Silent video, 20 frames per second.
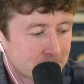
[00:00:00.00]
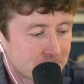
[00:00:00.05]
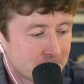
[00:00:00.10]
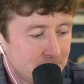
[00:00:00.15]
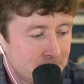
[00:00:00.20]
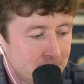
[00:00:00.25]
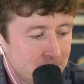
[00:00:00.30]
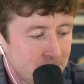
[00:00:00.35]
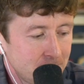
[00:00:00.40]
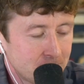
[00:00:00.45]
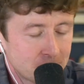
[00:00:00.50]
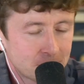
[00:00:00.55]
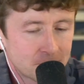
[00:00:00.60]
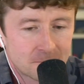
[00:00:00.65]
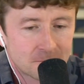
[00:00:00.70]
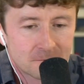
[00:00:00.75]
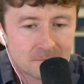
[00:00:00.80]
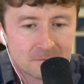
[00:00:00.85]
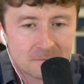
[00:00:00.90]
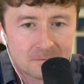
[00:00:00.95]

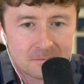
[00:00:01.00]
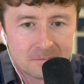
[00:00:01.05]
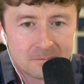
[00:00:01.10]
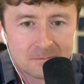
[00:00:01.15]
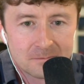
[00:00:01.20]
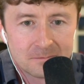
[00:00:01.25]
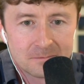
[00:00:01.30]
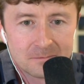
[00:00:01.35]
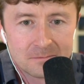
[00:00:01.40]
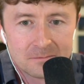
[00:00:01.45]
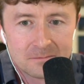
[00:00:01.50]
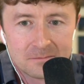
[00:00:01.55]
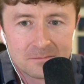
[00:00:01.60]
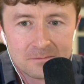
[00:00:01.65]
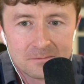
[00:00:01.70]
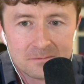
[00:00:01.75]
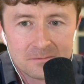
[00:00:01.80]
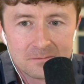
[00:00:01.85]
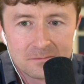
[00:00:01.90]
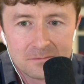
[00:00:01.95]

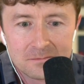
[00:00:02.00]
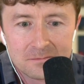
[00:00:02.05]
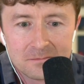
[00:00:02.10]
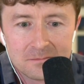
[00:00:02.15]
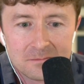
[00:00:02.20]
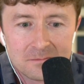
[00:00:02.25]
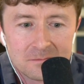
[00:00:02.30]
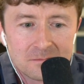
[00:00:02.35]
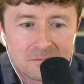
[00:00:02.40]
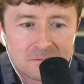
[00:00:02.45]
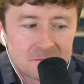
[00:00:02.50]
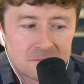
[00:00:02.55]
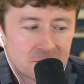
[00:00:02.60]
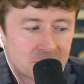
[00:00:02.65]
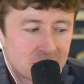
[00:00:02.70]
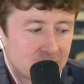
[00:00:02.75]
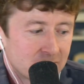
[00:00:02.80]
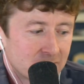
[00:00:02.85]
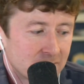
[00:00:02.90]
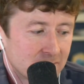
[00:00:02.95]

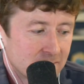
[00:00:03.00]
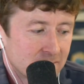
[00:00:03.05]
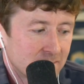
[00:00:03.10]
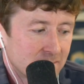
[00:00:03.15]
(not speaking)